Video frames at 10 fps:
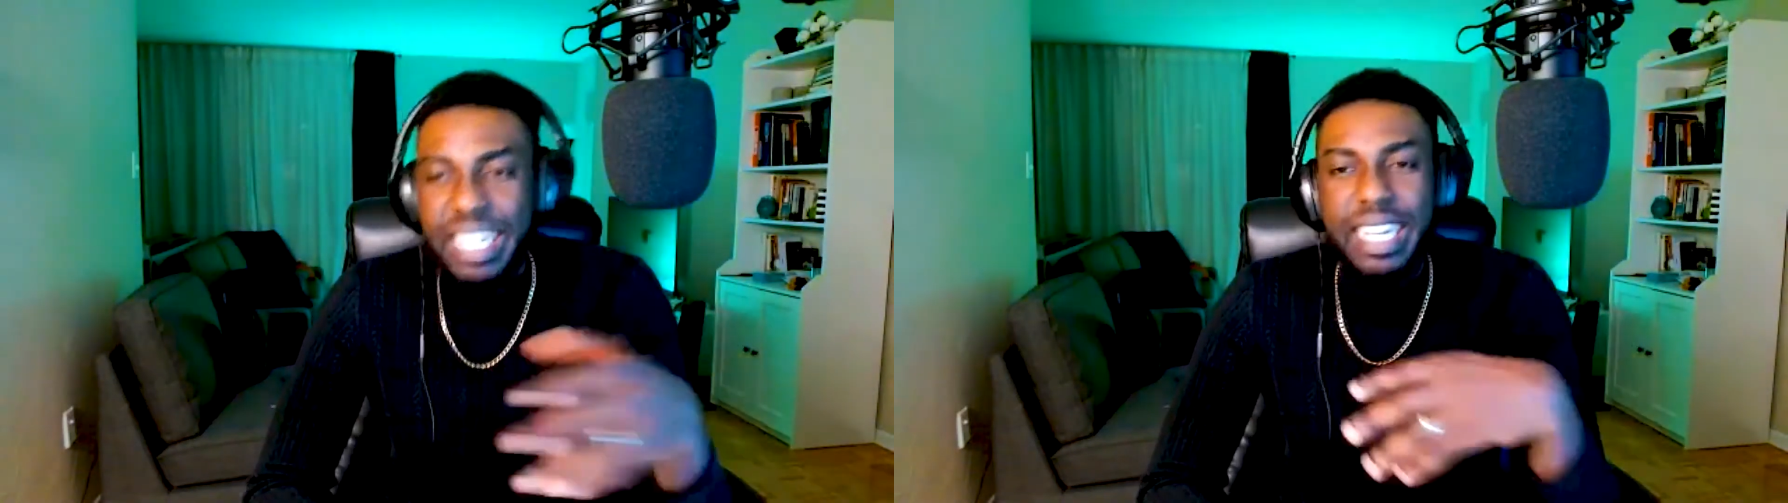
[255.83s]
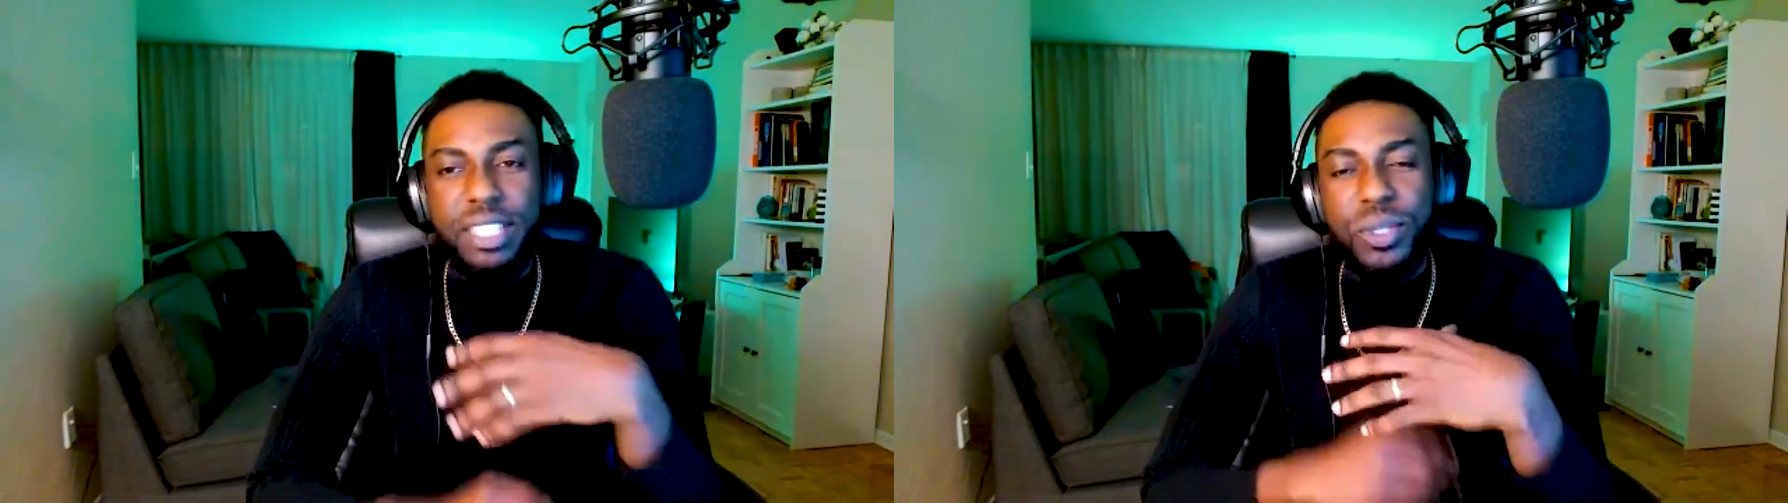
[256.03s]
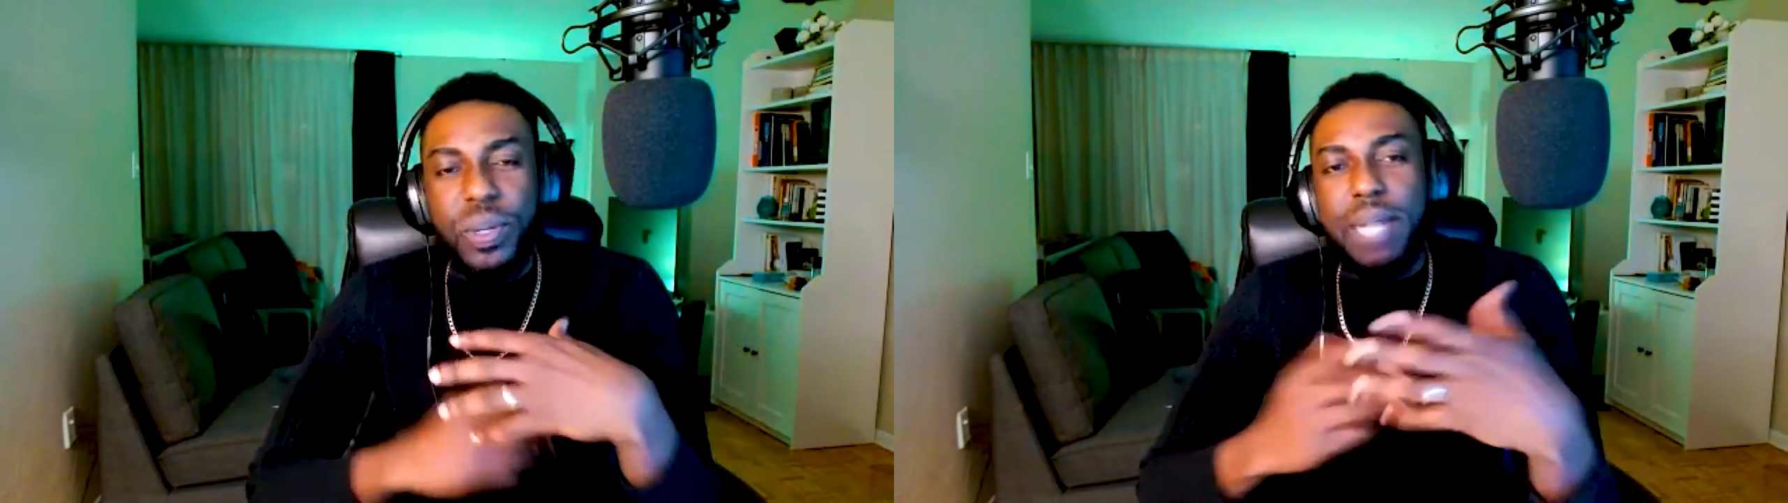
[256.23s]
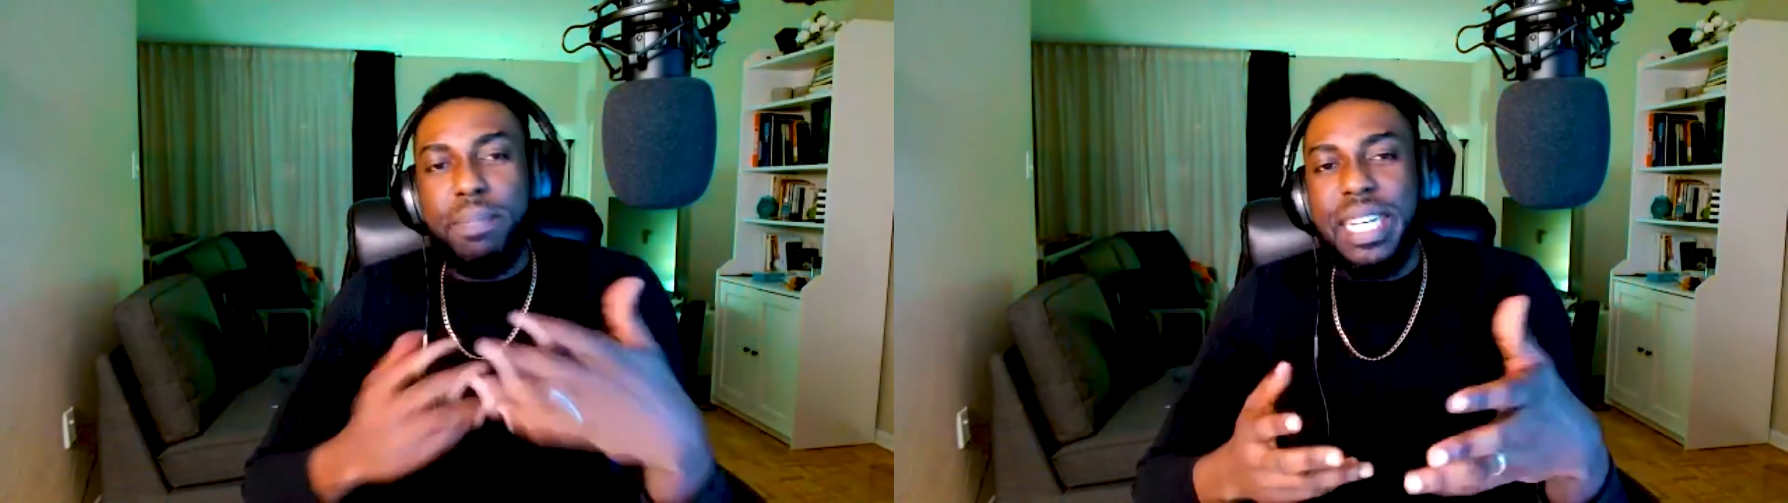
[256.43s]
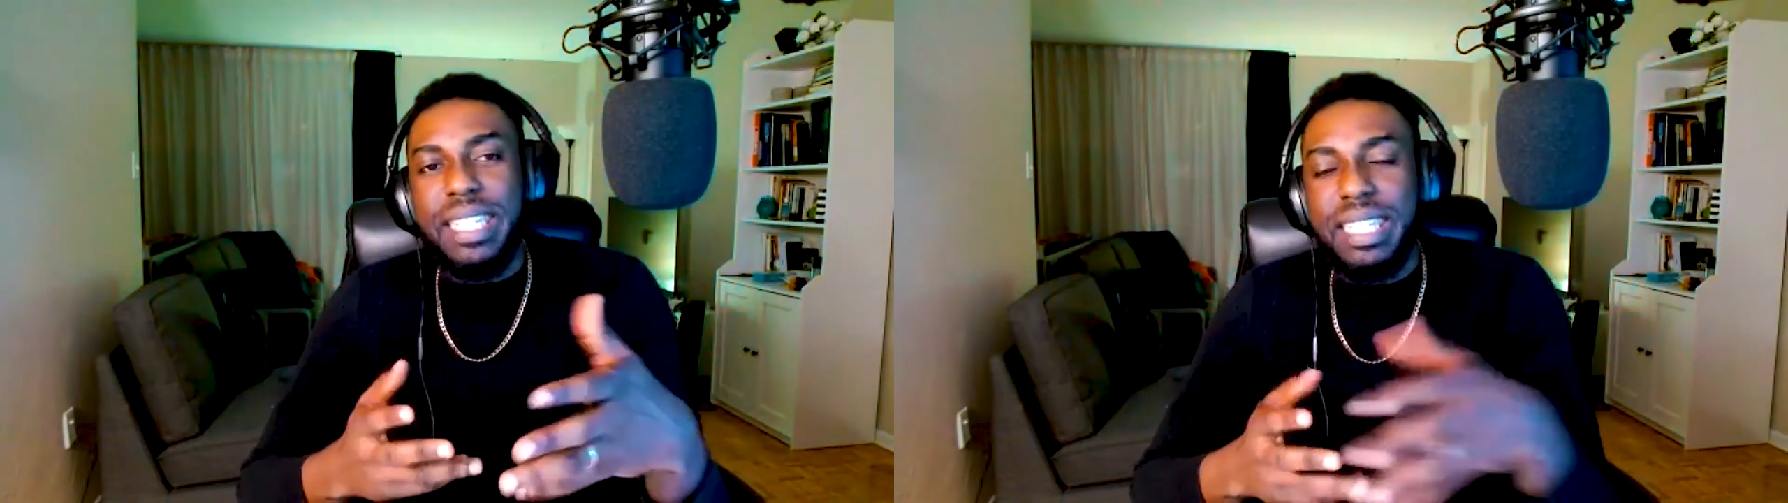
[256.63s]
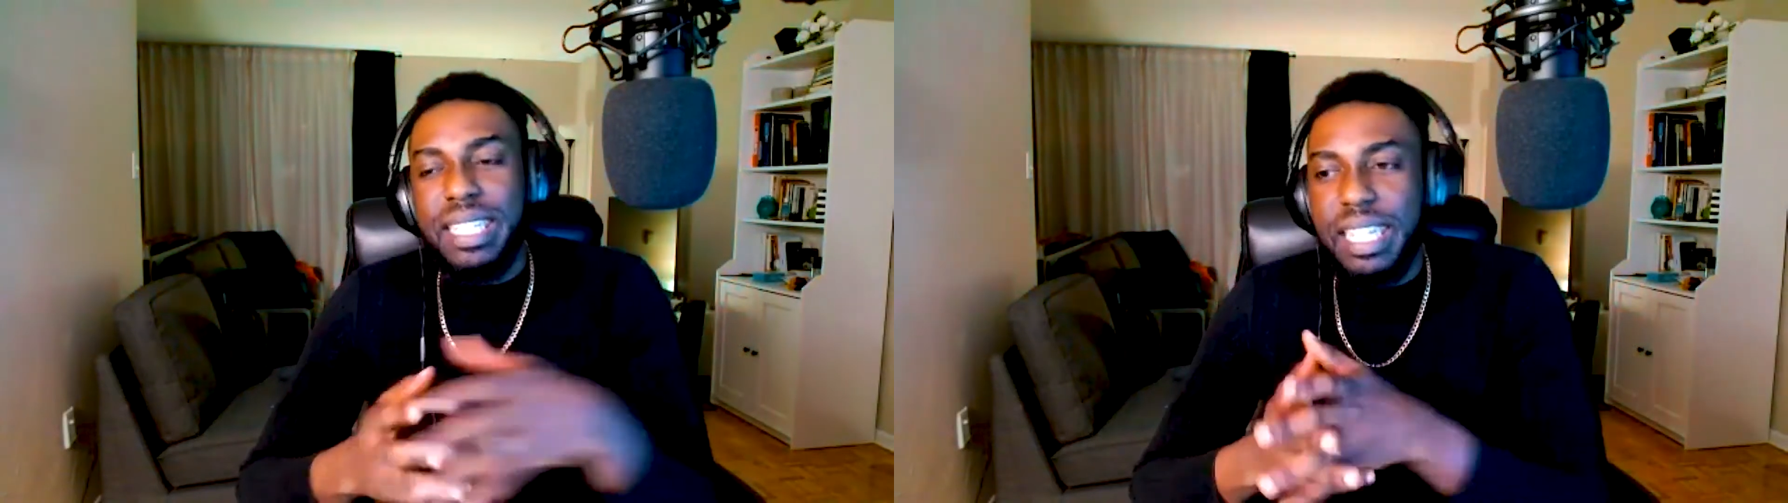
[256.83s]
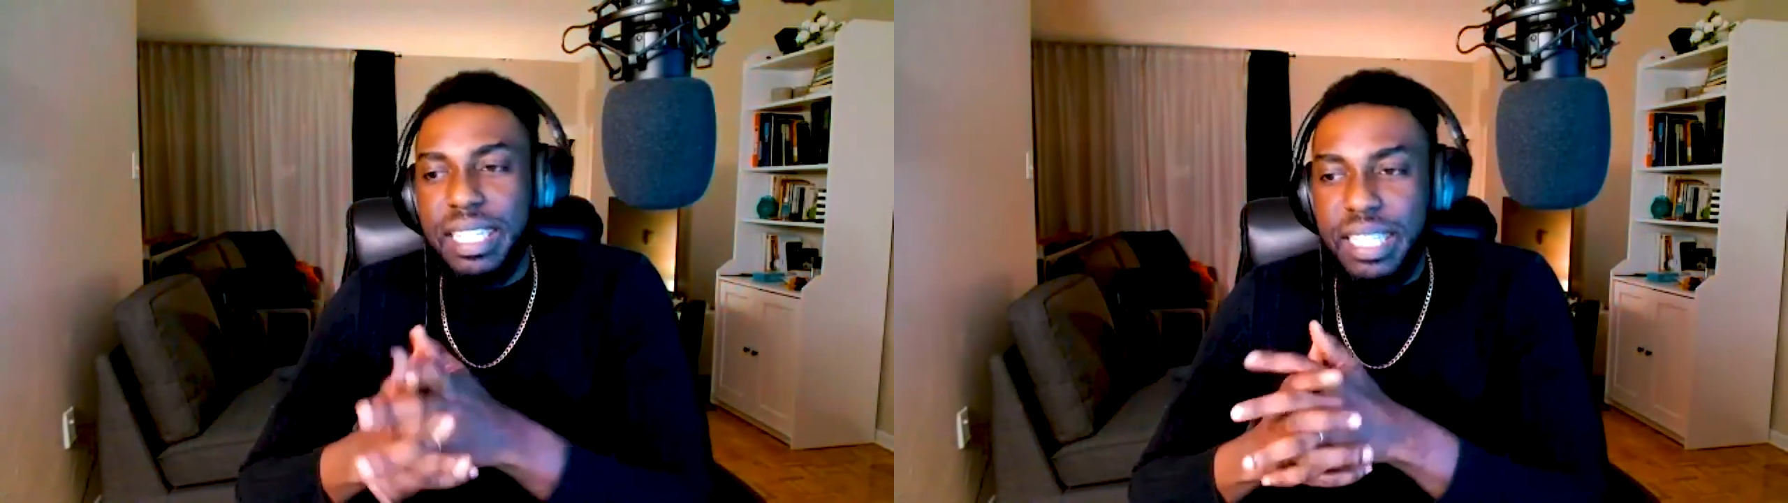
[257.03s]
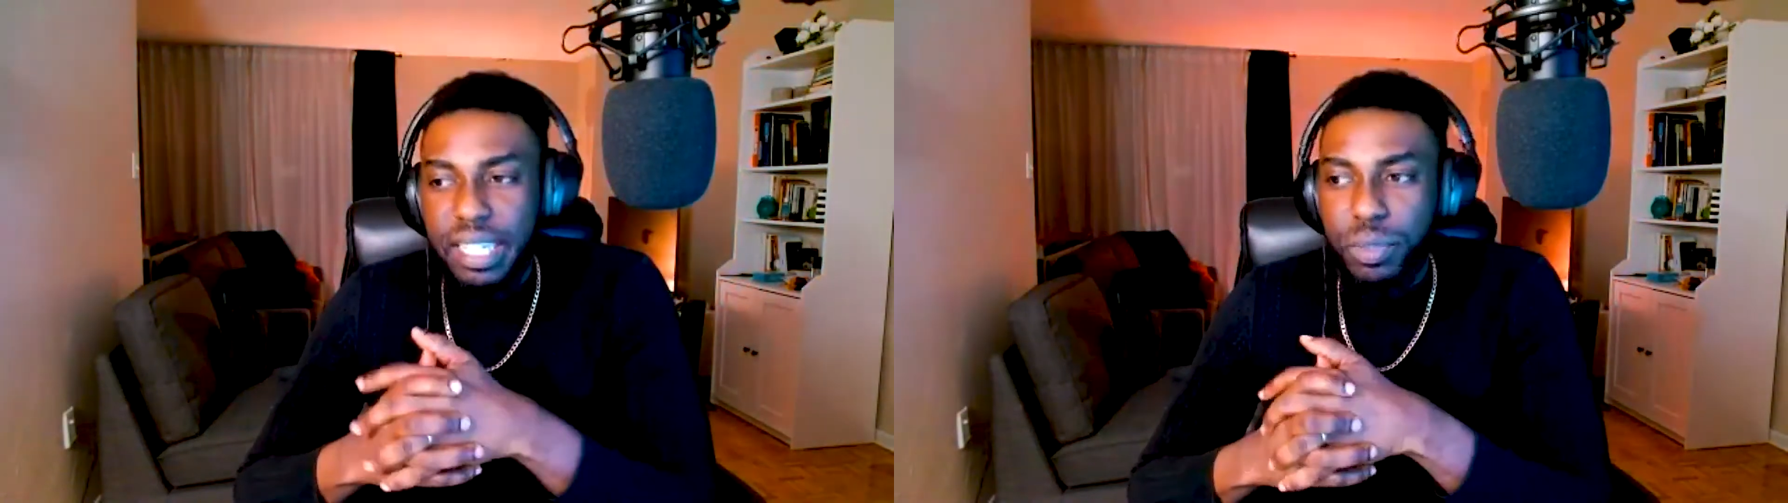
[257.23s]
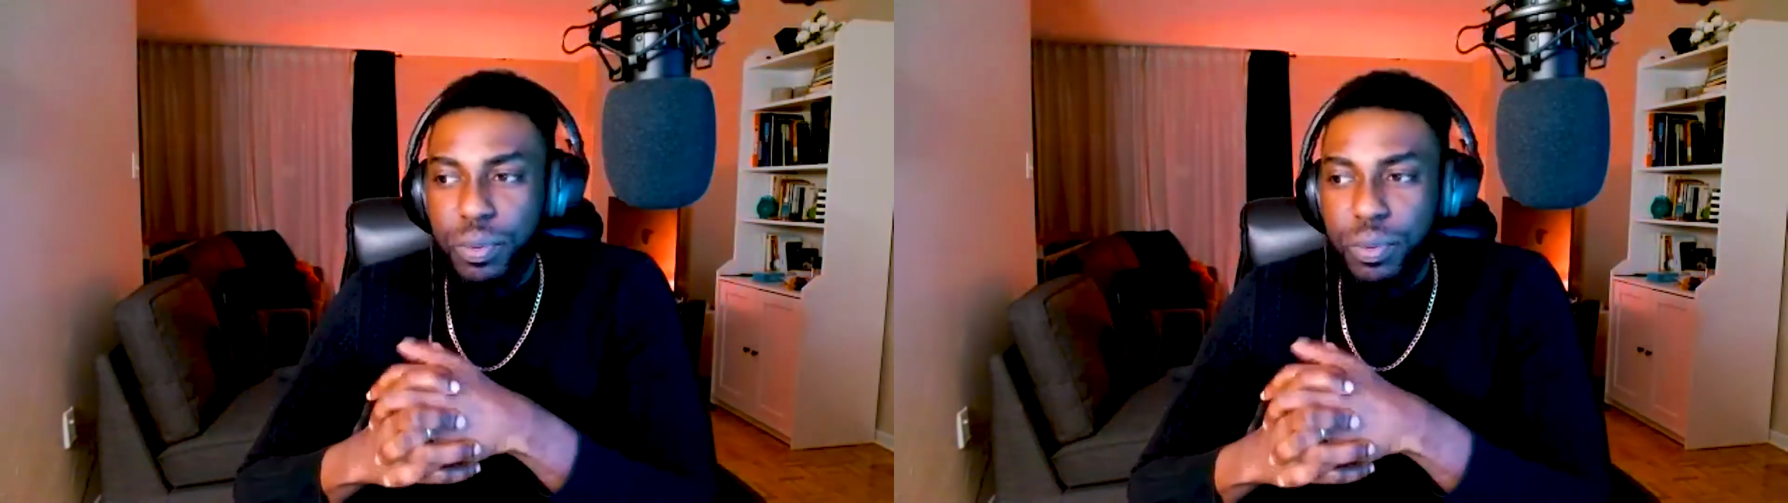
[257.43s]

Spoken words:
it's so amazing that yes,